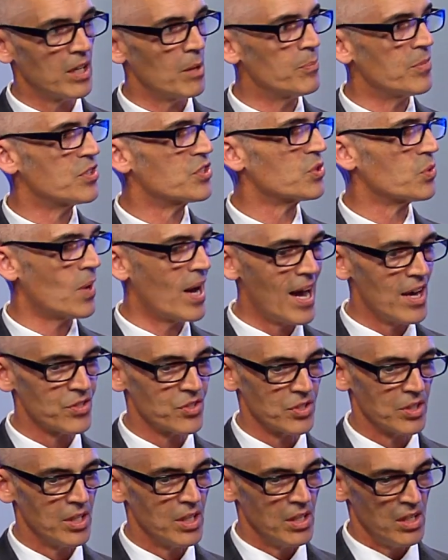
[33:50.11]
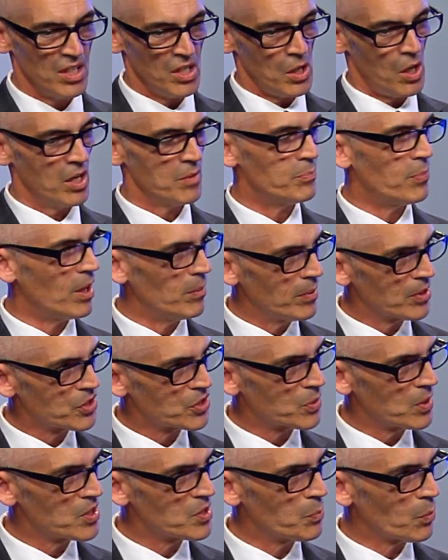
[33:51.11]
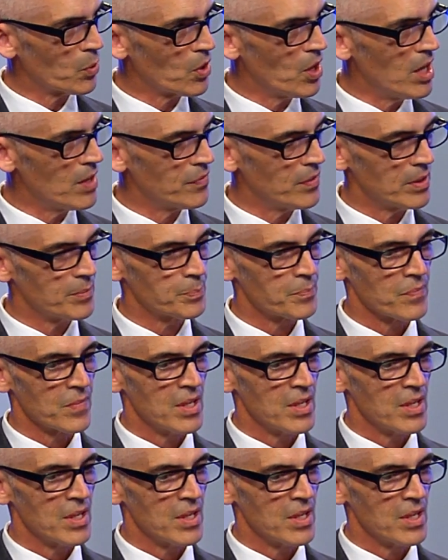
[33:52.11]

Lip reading: up the trash on public streets more often.